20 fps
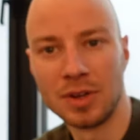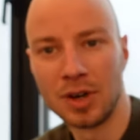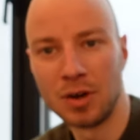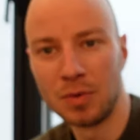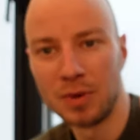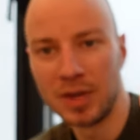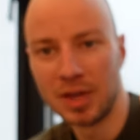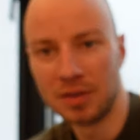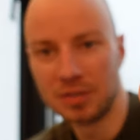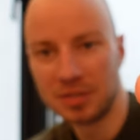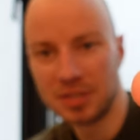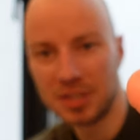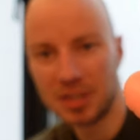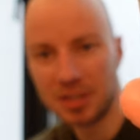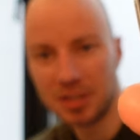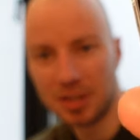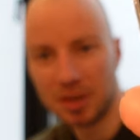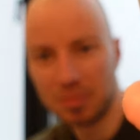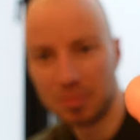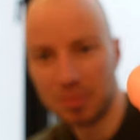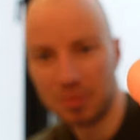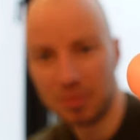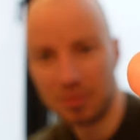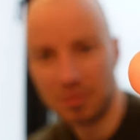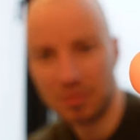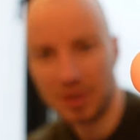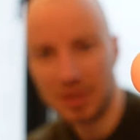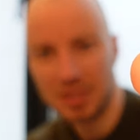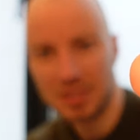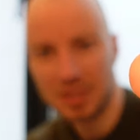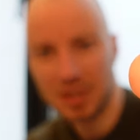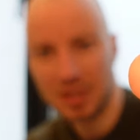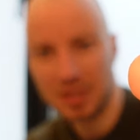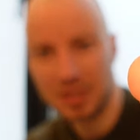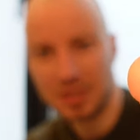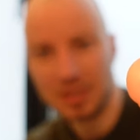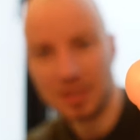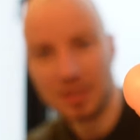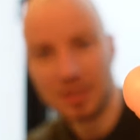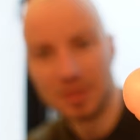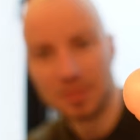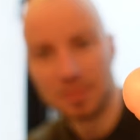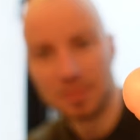now we have set up Face ID.